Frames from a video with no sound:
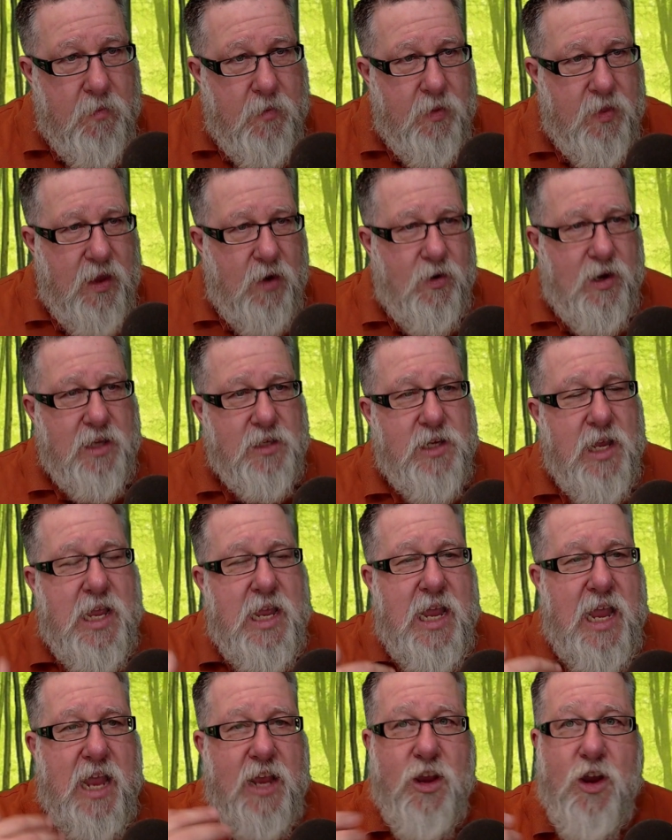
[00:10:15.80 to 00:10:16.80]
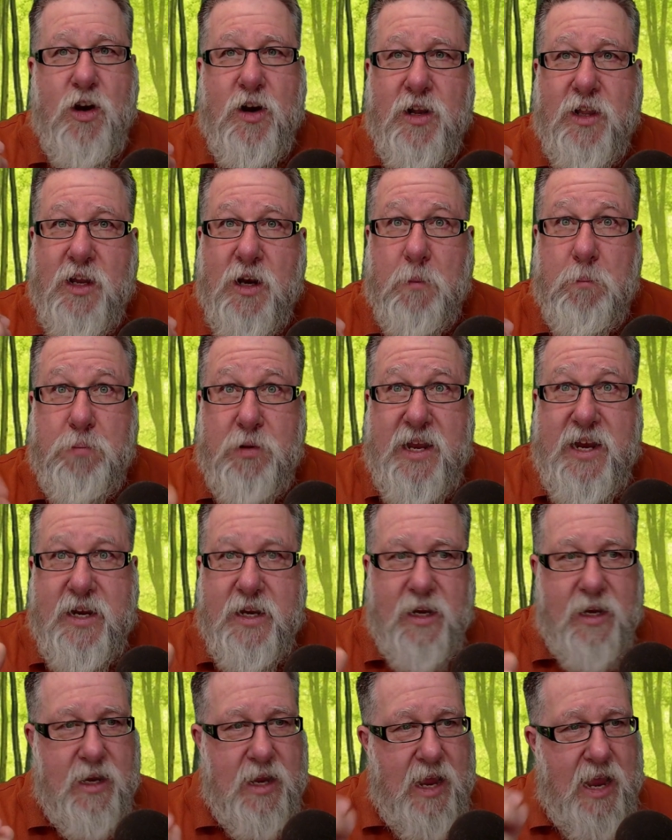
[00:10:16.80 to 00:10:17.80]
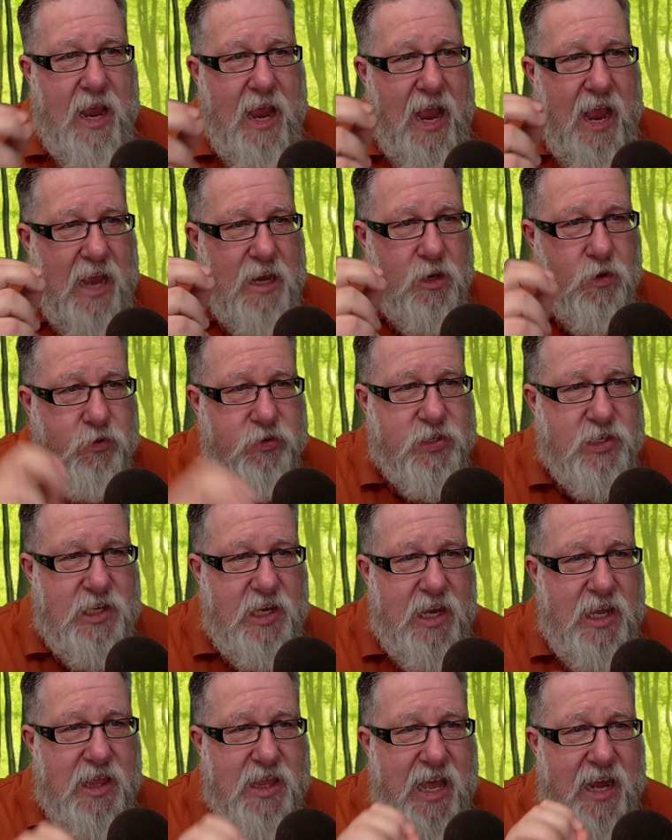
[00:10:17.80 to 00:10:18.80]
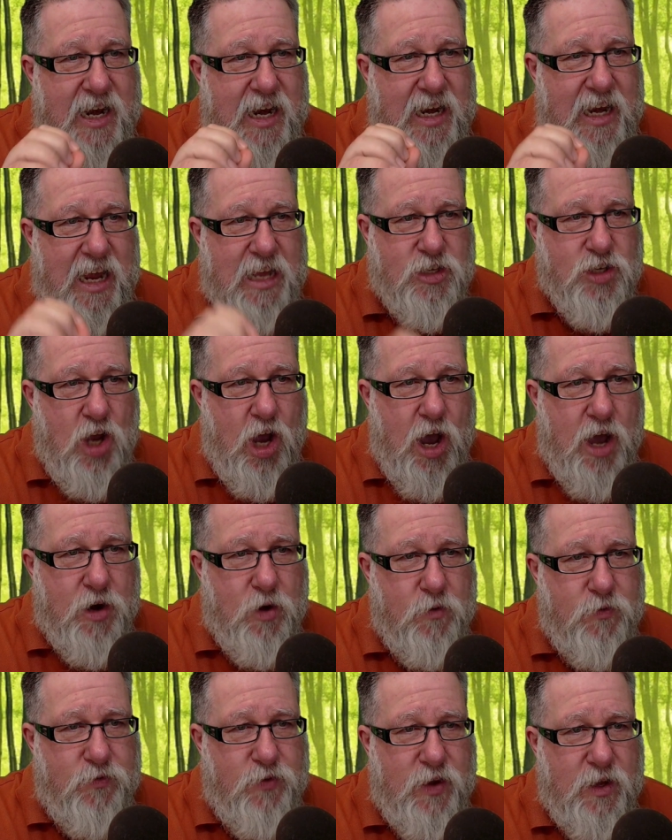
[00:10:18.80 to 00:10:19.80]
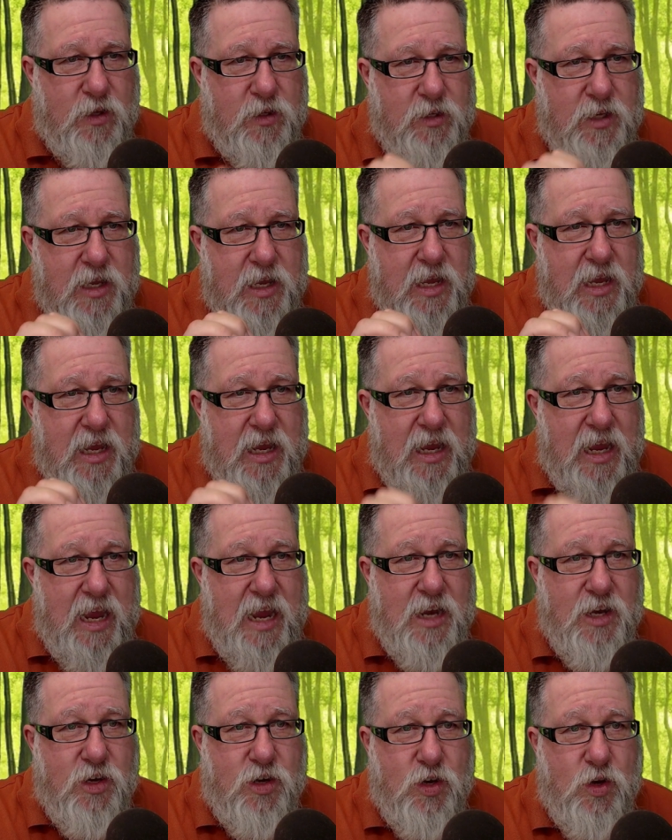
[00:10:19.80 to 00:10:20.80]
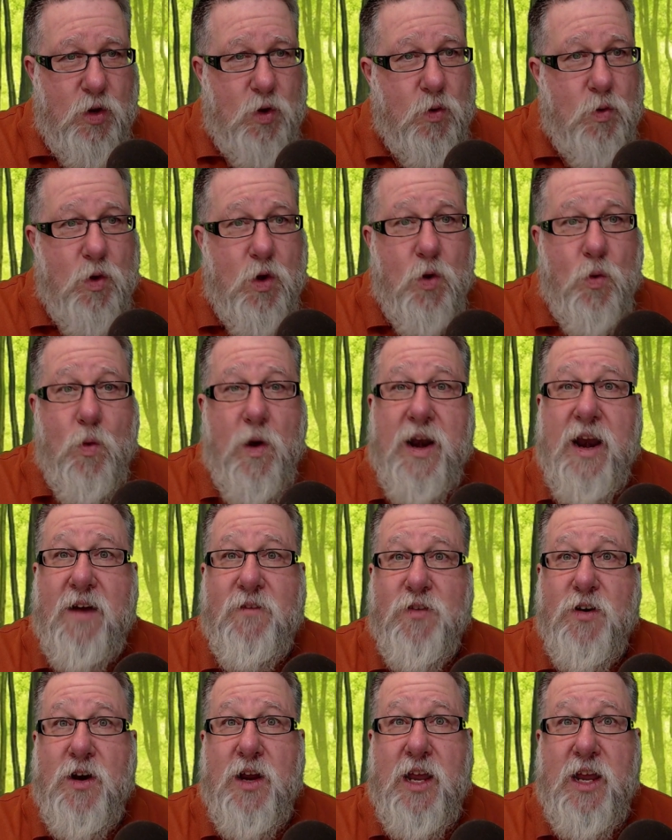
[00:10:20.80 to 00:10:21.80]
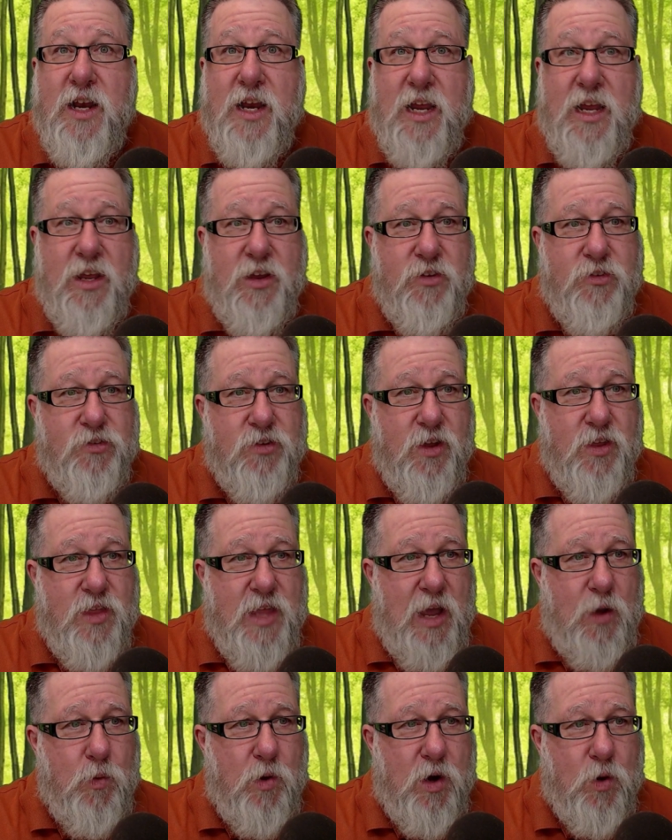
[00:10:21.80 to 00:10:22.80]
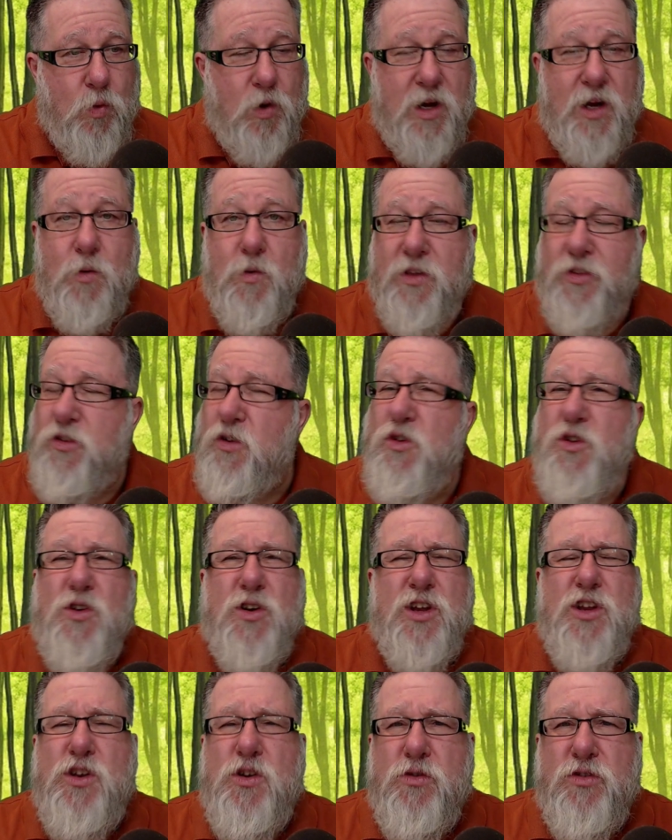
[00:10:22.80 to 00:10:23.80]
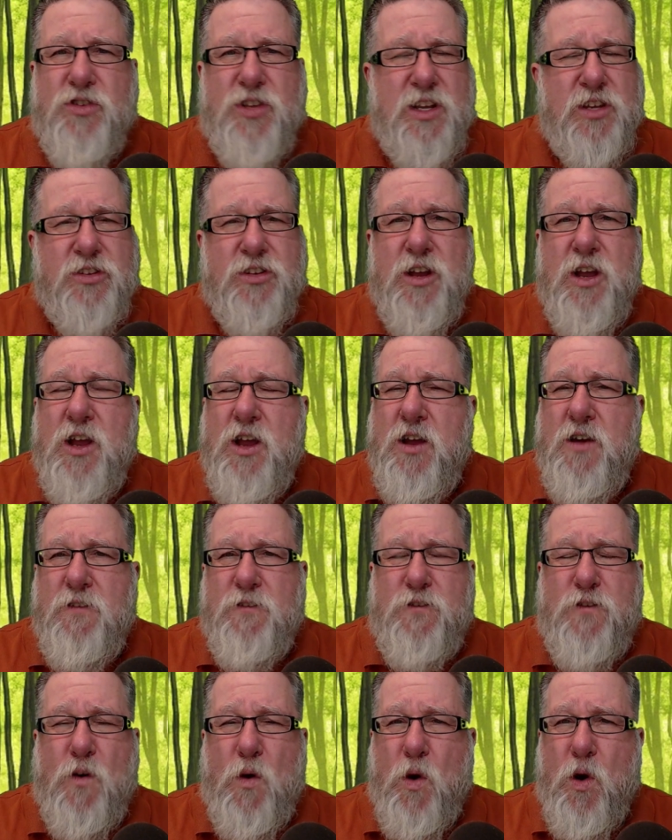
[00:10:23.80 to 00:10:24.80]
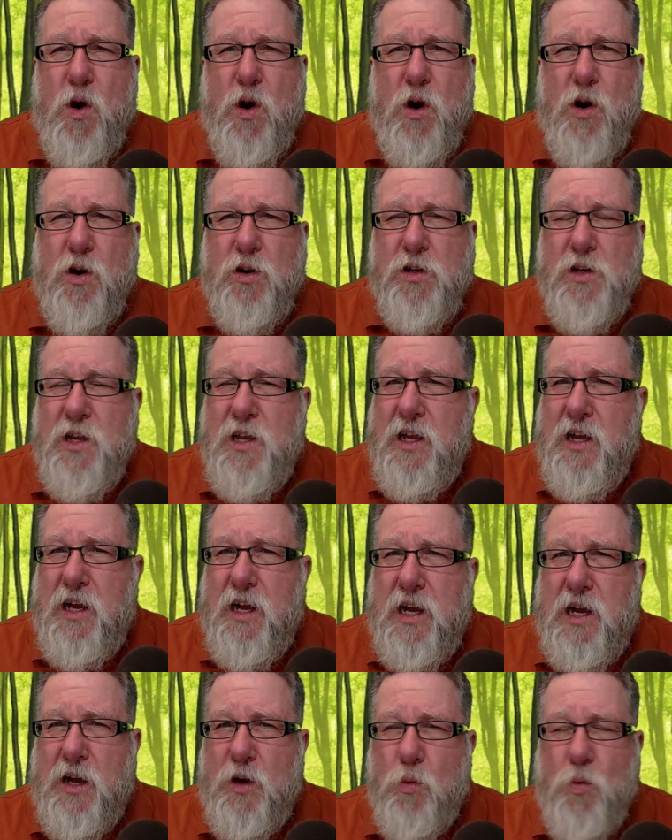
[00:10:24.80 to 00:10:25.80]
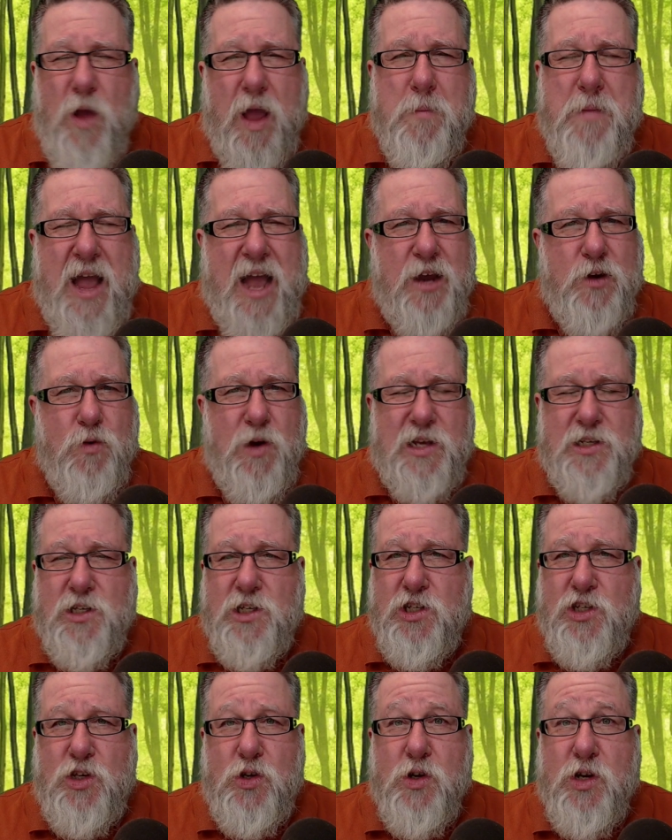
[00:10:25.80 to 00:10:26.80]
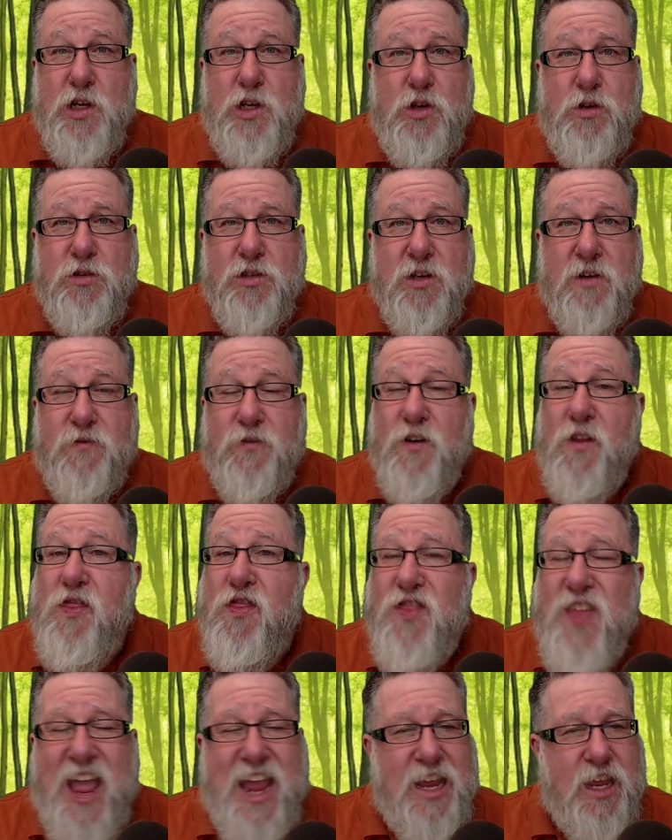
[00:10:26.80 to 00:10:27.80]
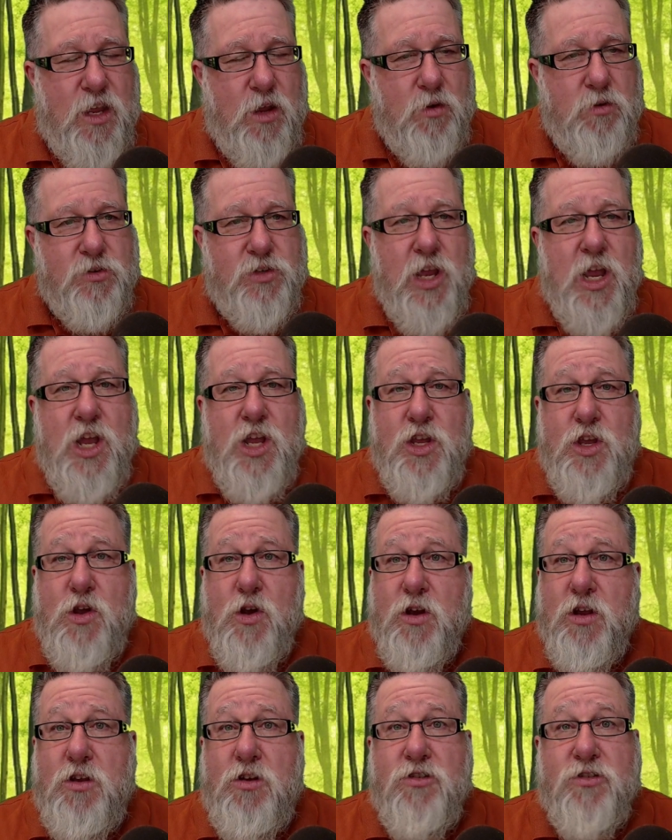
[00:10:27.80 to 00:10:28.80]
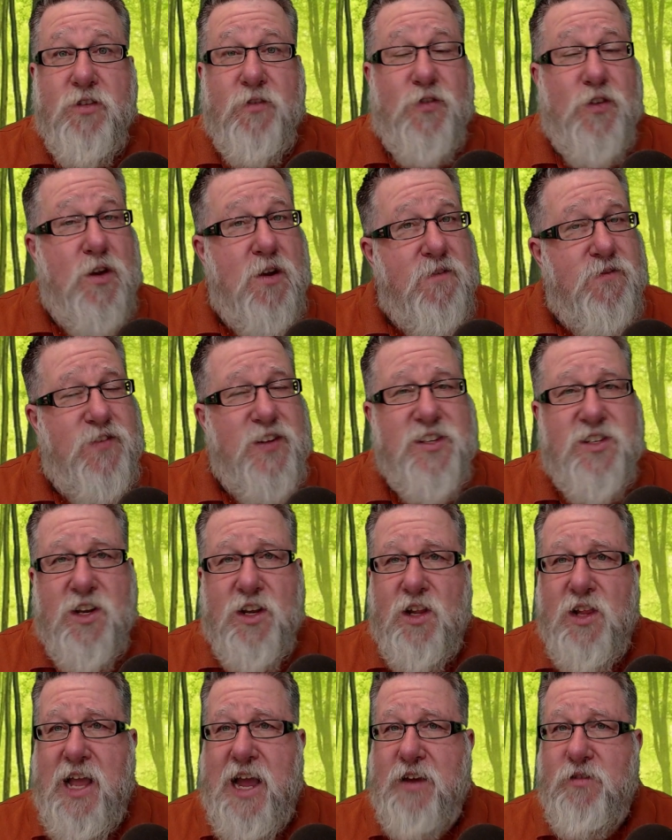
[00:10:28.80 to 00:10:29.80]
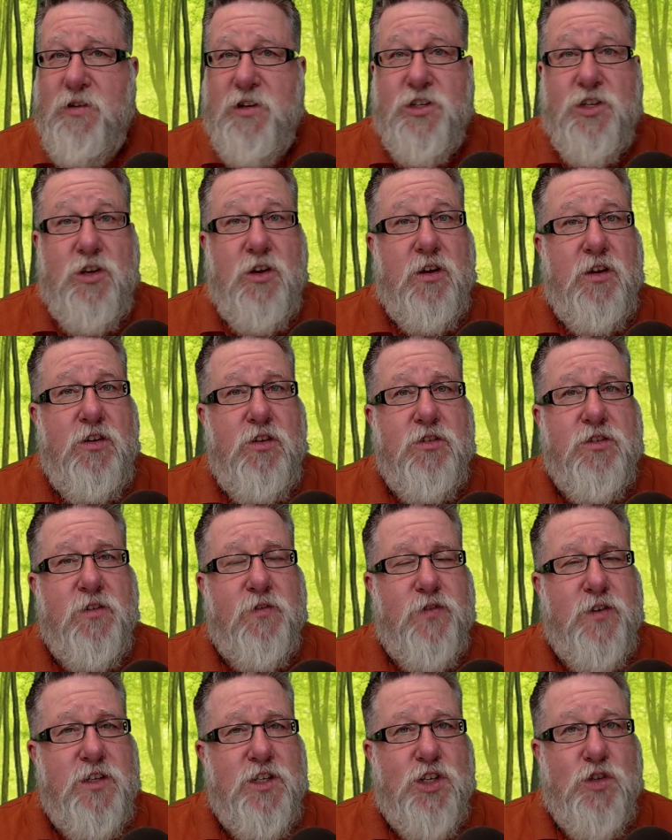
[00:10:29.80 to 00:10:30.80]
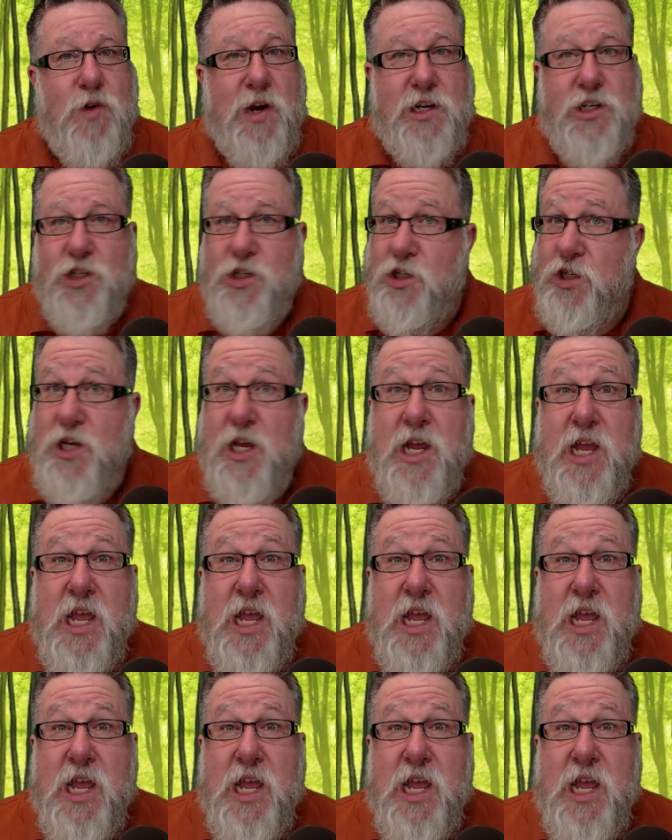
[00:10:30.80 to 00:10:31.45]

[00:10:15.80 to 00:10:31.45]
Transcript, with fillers: There it is. And you heard a little blink, and you see that it gets auto-filled into whatever it is that we're working with. So you can use this for uh, web addresses. You can use it for thank yous. You can use it for your physical address. You can use it for instructions.